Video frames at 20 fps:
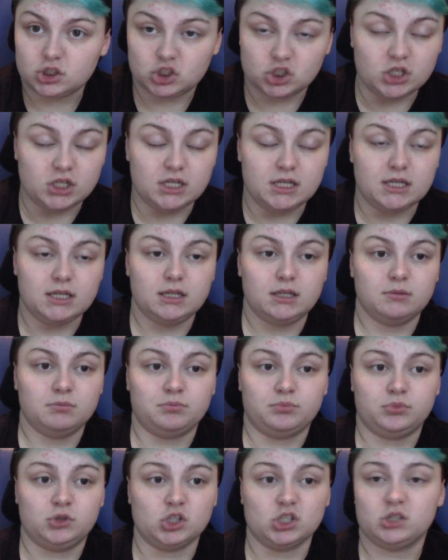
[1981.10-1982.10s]
She
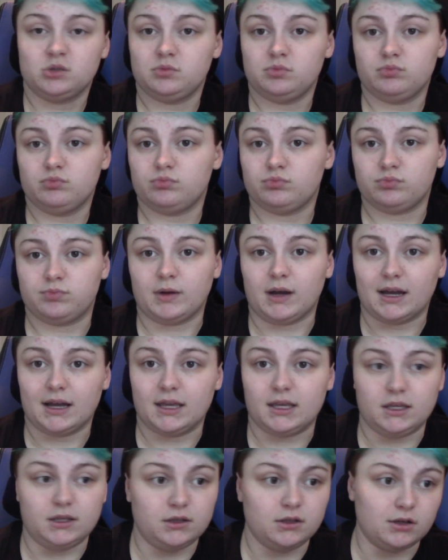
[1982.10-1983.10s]
just
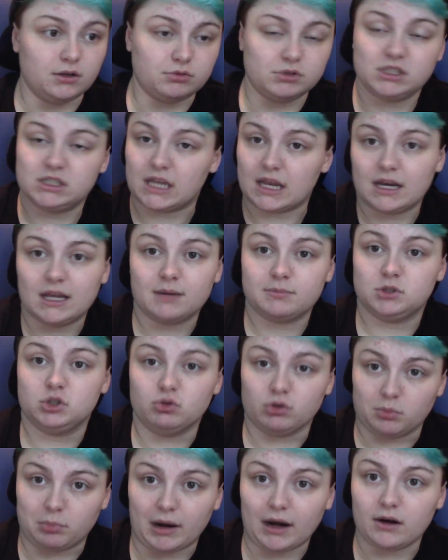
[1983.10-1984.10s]
by, standing up to
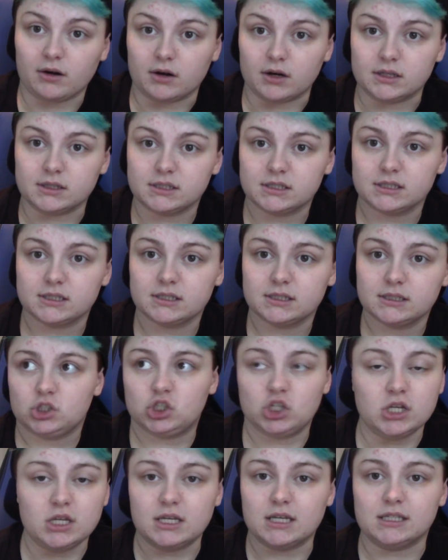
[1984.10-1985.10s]
her parents,
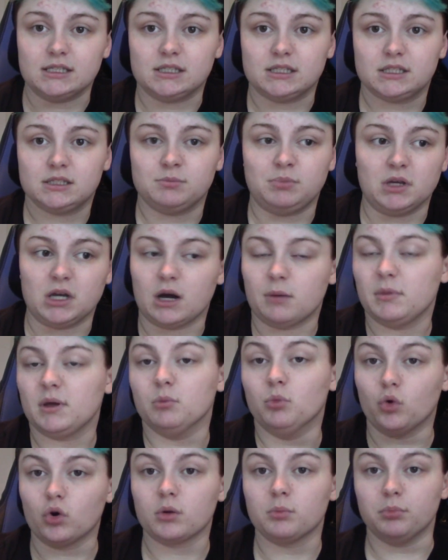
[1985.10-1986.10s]
she is becoming
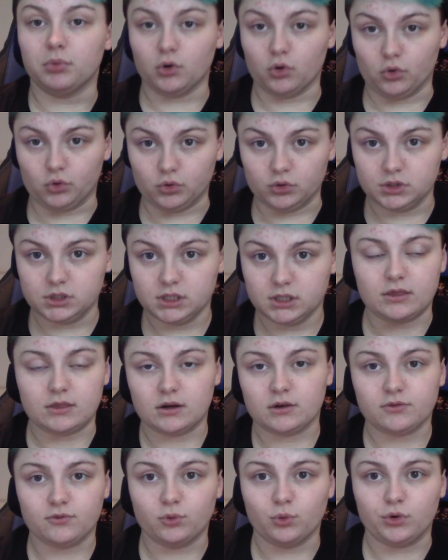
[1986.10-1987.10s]
more bold, and
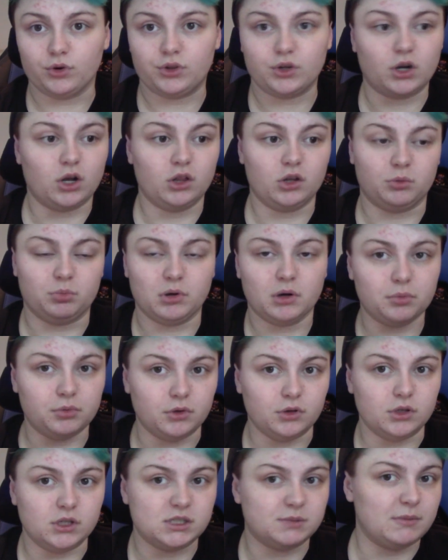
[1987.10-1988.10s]
therefore the color
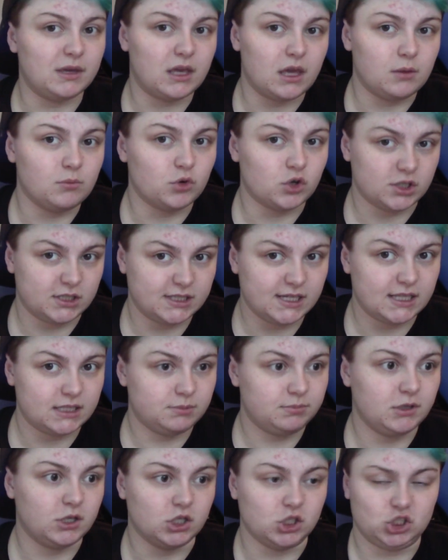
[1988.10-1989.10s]
purple is making more
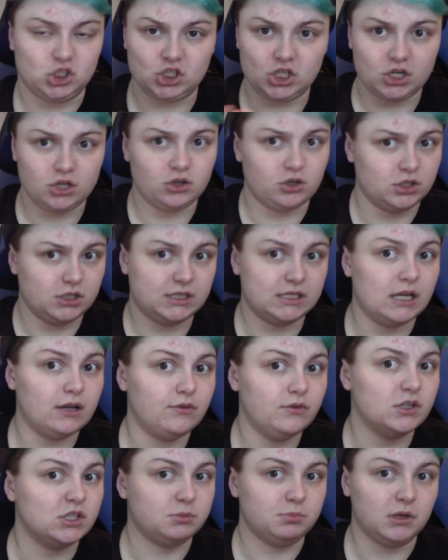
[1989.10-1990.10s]
sense because she
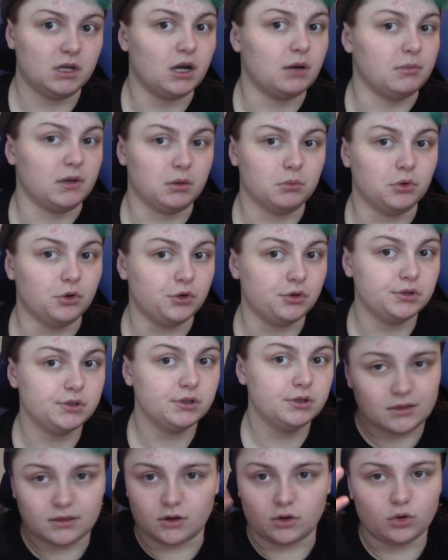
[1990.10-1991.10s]
herself is becoming bold.
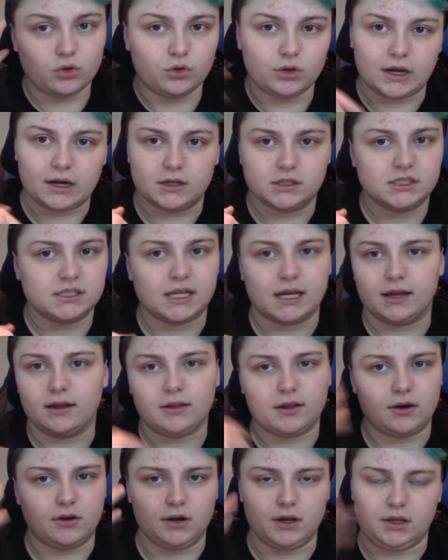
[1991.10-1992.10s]
And then the whole
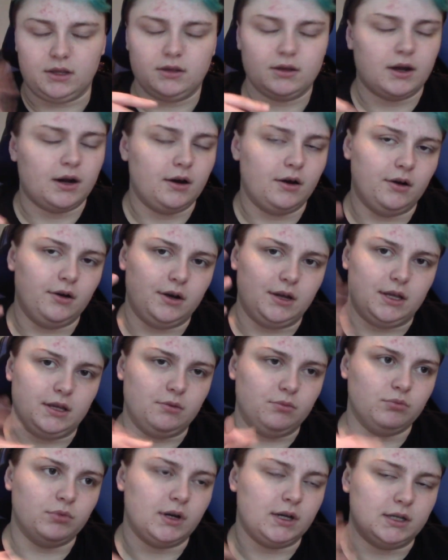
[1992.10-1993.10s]
hairstyle, I
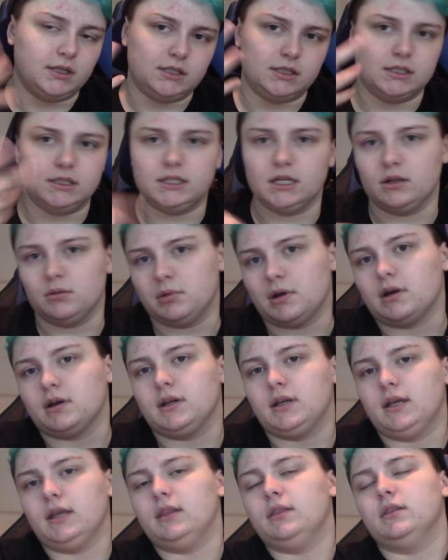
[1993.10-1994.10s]
already went into detail
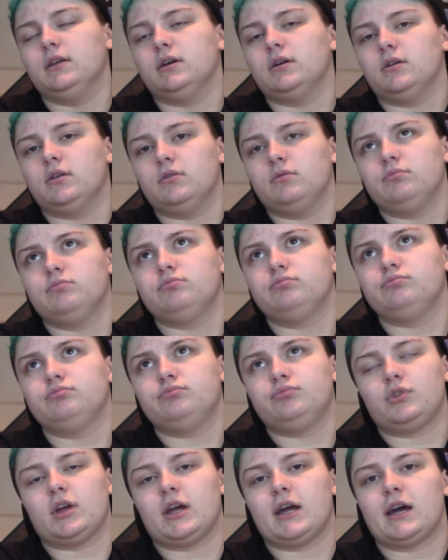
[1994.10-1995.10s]
about it in the
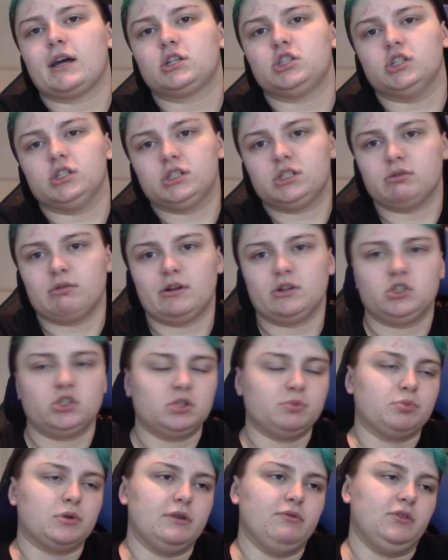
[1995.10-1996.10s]
reaction, so
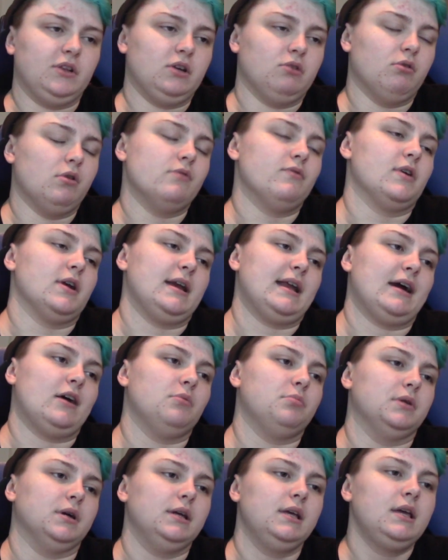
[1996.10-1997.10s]
I'll just briefly go over
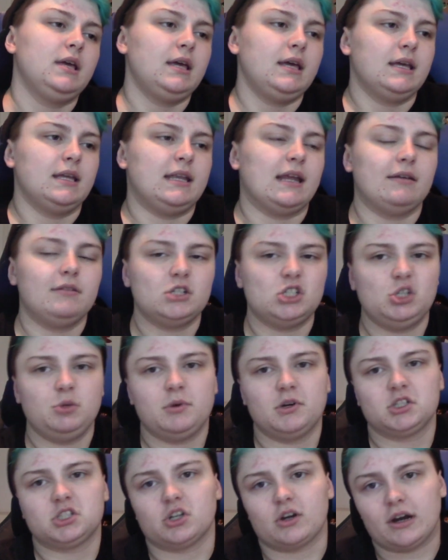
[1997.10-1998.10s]
it now. But now
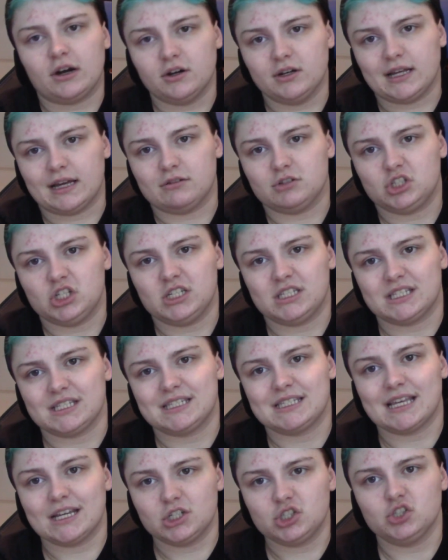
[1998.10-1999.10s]
that she wears her hair down,
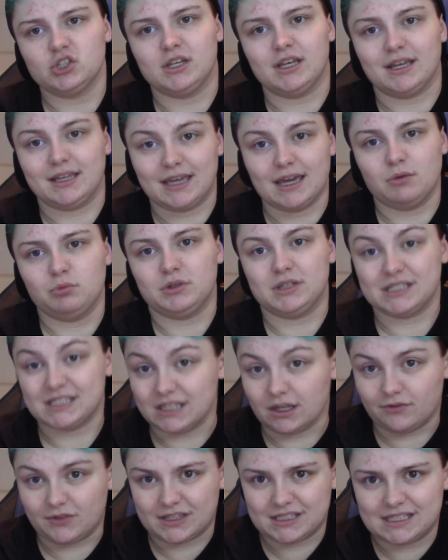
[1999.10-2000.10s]
she's essentially, again,
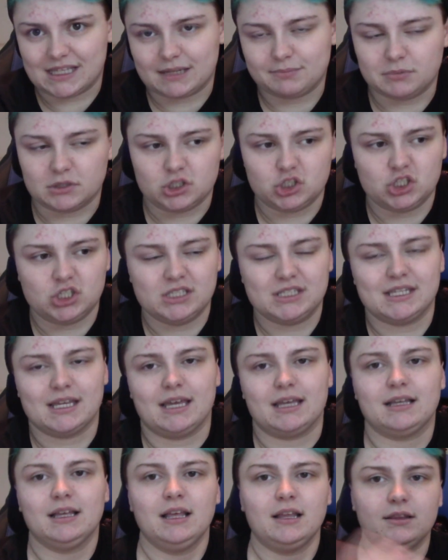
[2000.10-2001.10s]
with a self-acceptance,
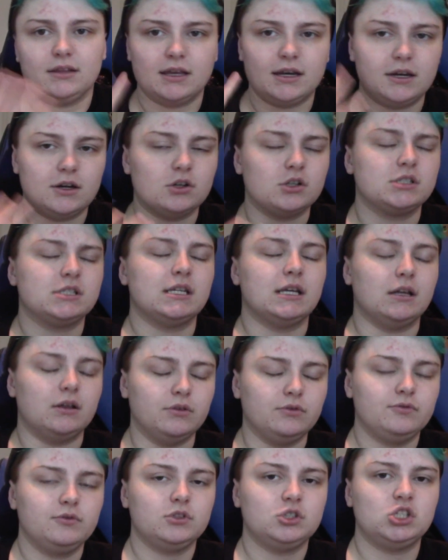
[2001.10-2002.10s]
she's letting
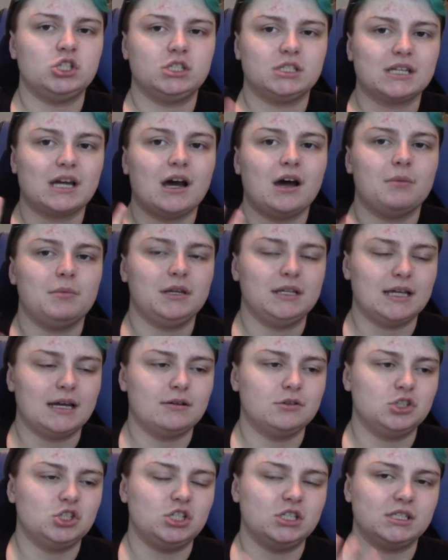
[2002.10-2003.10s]
herself, she's
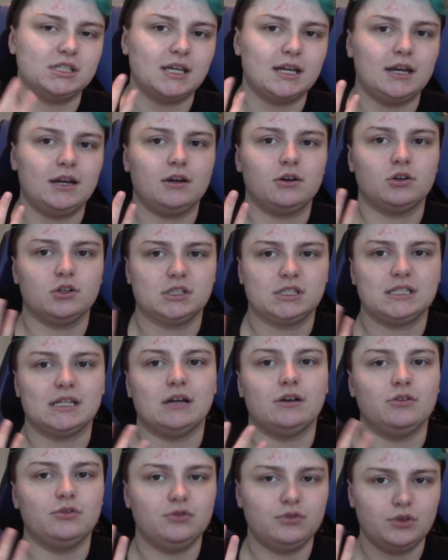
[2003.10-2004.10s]
calming down, she's letting
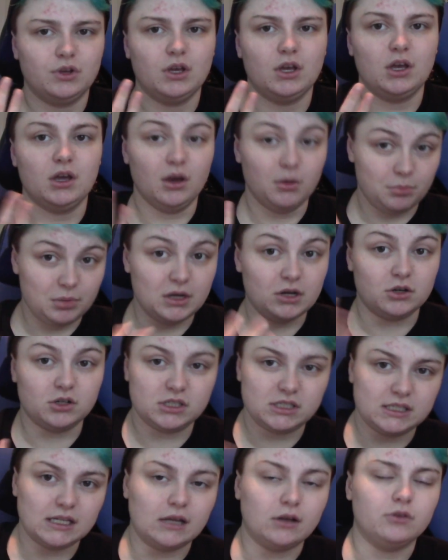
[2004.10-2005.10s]
herself
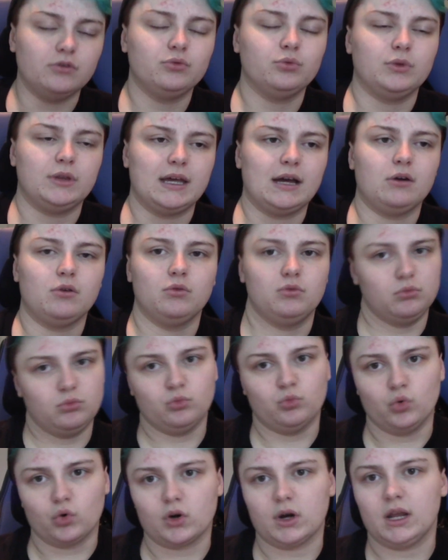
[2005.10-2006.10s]
be herself
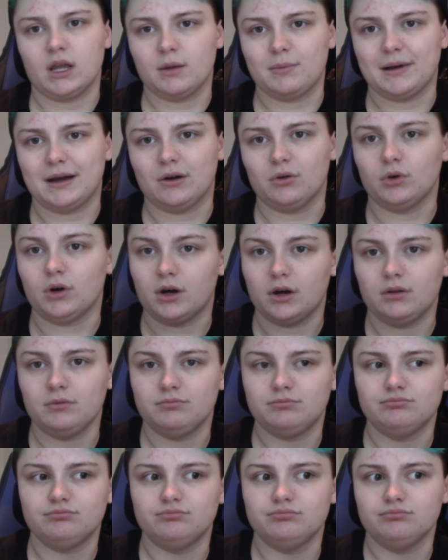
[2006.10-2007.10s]
without worrying about